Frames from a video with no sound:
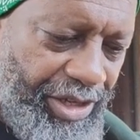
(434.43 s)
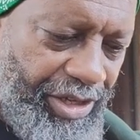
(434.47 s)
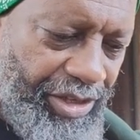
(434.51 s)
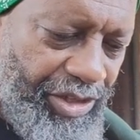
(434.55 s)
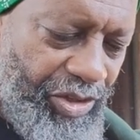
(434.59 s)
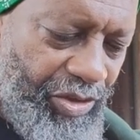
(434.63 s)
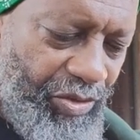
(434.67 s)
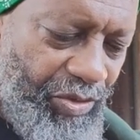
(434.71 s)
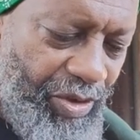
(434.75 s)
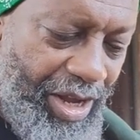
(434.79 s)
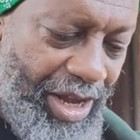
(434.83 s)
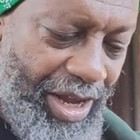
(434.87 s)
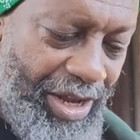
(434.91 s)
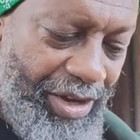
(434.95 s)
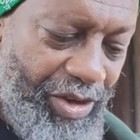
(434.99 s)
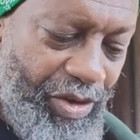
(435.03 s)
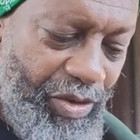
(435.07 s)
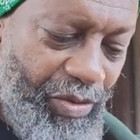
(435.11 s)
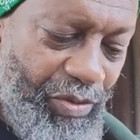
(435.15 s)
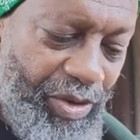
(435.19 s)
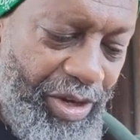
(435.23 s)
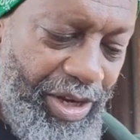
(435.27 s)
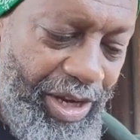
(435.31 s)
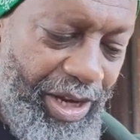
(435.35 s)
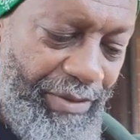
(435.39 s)
So I
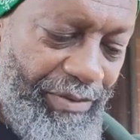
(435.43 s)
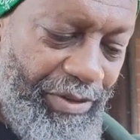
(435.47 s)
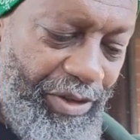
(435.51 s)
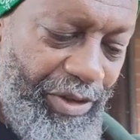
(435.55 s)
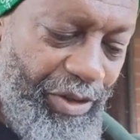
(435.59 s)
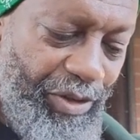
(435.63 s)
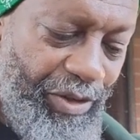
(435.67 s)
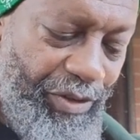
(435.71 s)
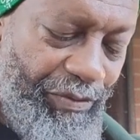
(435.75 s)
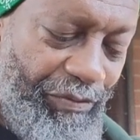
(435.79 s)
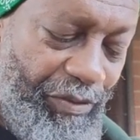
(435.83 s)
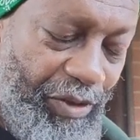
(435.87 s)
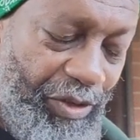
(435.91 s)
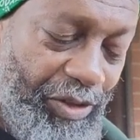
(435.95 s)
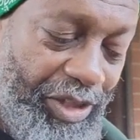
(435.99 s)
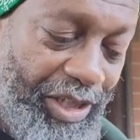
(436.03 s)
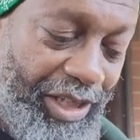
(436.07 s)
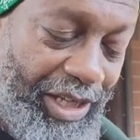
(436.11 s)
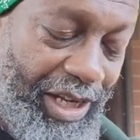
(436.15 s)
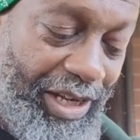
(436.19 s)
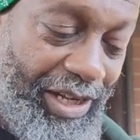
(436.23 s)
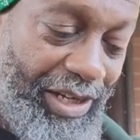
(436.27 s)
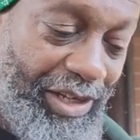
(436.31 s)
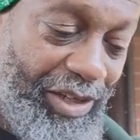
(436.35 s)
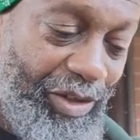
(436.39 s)
know what I have to do. The first
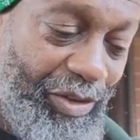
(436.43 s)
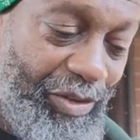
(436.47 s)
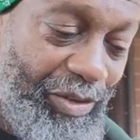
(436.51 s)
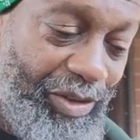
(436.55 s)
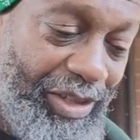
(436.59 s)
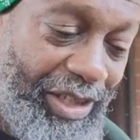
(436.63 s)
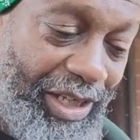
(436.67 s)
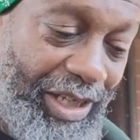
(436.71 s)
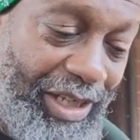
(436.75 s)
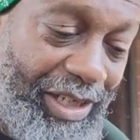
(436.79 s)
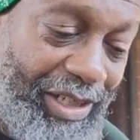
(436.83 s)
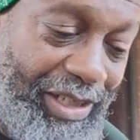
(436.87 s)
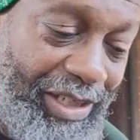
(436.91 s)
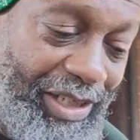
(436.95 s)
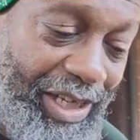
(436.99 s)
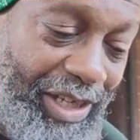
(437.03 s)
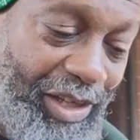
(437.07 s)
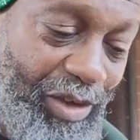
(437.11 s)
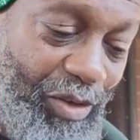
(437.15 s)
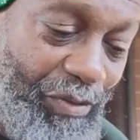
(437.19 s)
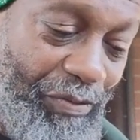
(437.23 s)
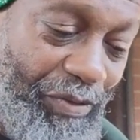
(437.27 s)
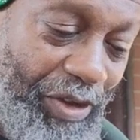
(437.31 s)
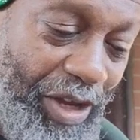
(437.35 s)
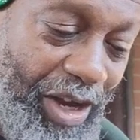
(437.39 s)
thing I got to do is I got to take
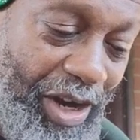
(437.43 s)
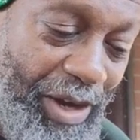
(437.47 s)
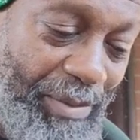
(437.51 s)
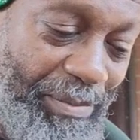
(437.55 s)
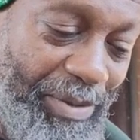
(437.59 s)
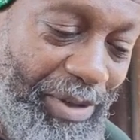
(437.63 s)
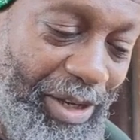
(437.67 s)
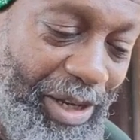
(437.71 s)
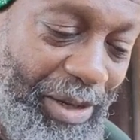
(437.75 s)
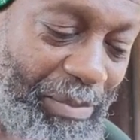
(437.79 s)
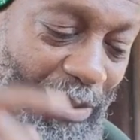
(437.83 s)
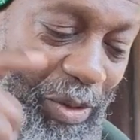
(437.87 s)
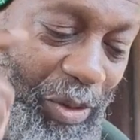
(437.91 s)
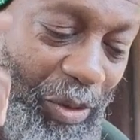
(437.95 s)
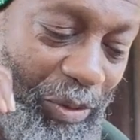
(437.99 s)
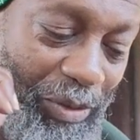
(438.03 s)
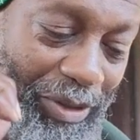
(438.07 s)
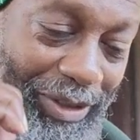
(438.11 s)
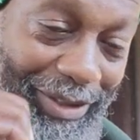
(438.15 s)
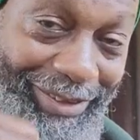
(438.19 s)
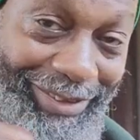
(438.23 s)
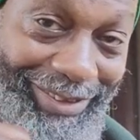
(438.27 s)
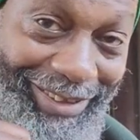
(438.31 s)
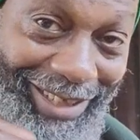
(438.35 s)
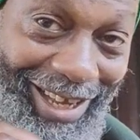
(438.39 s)
it off of airplane mode.
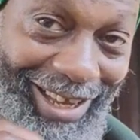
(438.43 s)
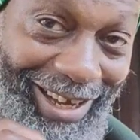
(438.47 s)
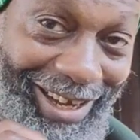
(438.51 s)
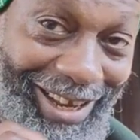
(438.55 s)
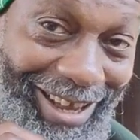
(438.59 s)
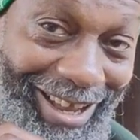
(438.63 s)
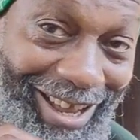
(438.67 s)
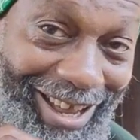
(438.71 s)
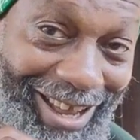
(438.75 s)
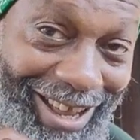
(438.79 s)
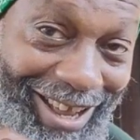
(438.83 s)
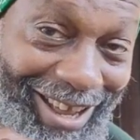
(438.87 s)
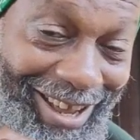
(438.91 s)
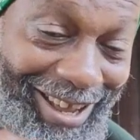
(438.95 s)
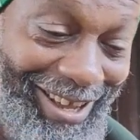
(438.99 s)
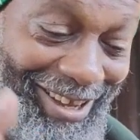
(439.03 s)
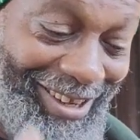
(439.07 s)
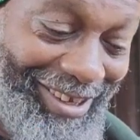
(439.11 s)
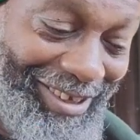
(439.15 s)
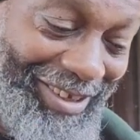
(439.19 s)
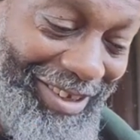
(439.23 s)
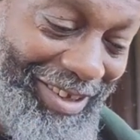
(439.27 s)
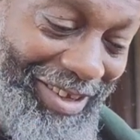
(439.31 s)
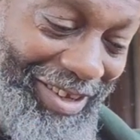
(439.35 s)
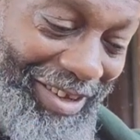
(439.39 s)

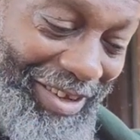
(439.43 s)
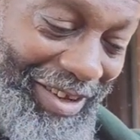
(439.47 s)
Da-da!